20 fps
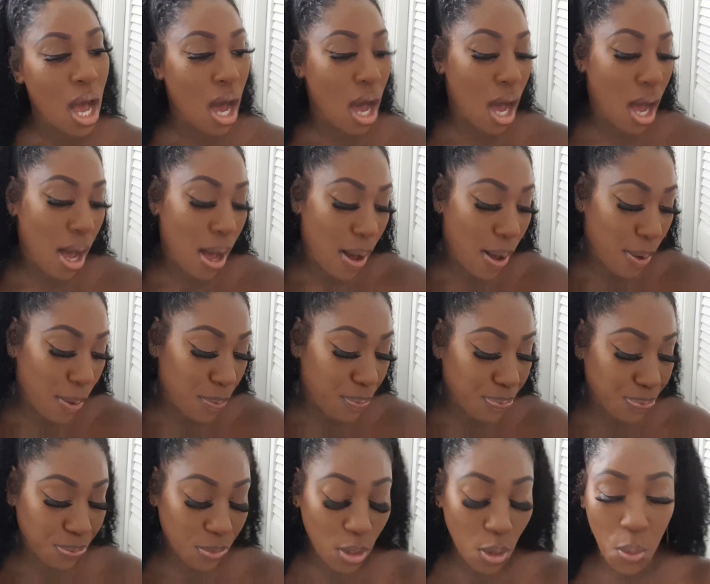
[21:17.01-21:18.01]

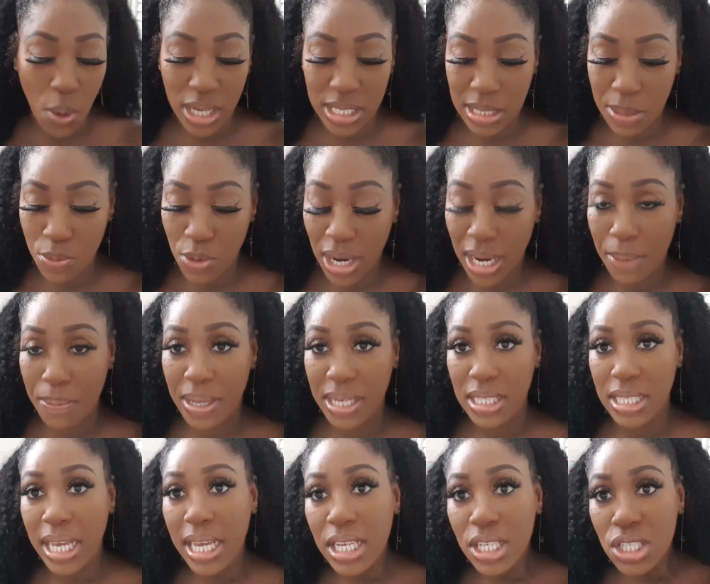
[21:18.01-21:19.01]
you want some
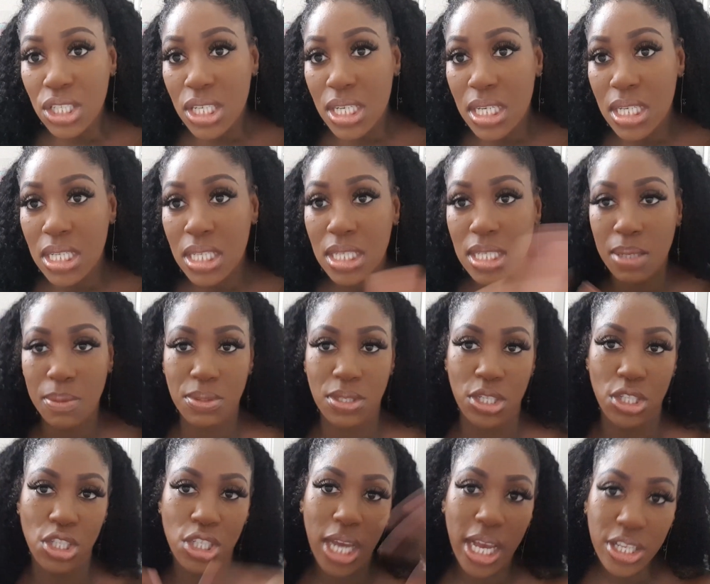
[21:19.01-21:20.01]
recommendations, some
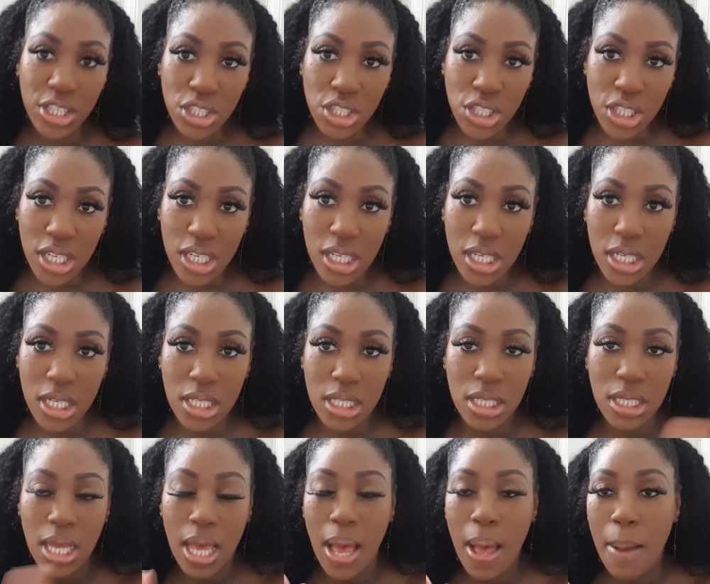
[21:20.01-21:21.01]

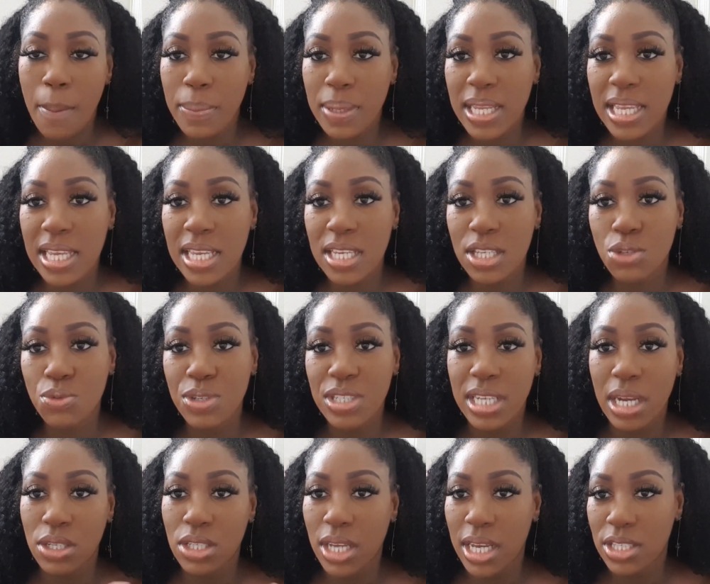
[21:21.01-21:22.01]
suggestions, please reach
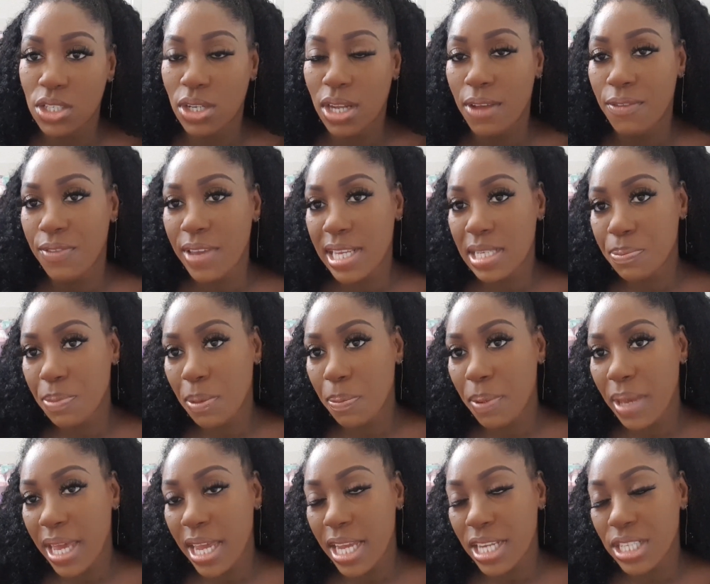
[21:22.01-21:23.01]
out to us on our Facebook
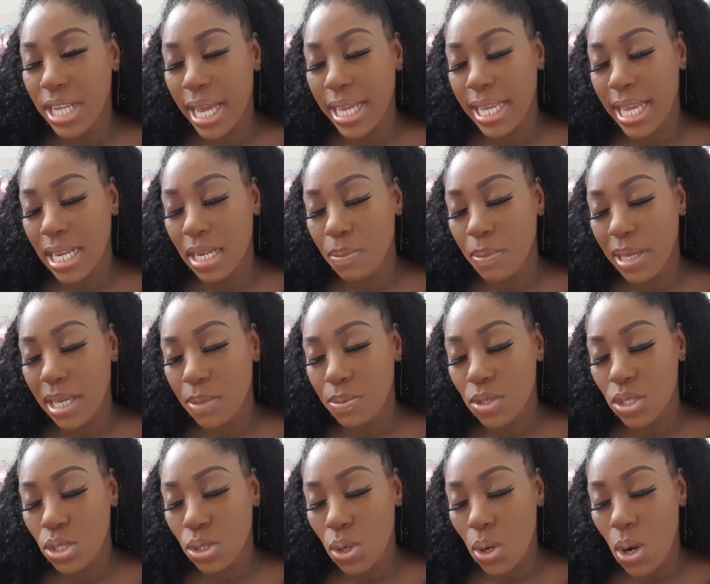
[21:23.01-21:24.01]
page, Eye Candy Makeup
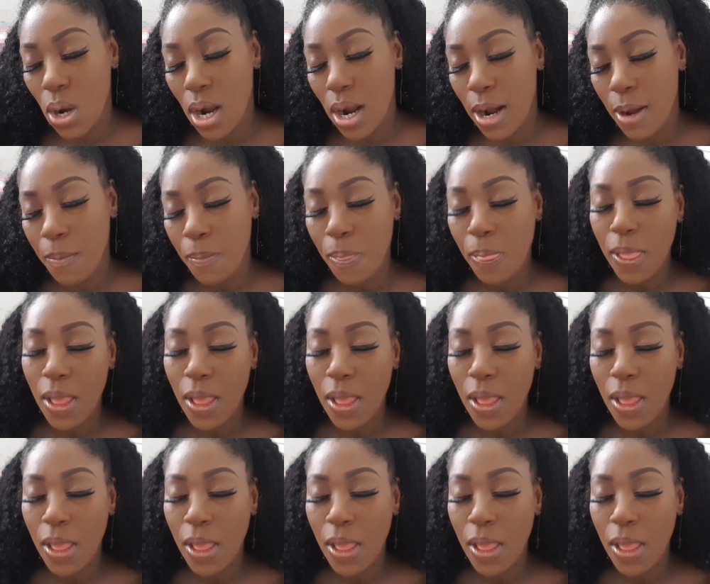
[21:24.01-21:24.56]
Store,